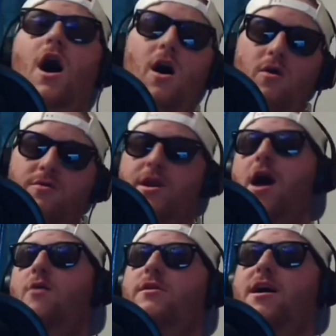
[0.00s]
Oh
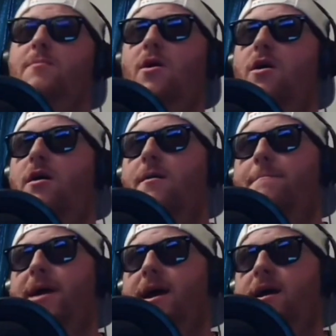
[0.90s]
no, come on,
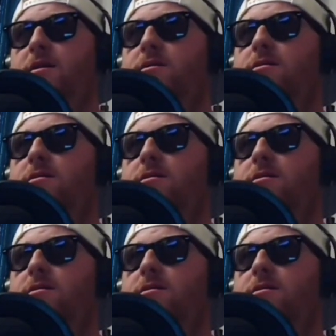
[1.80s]
man.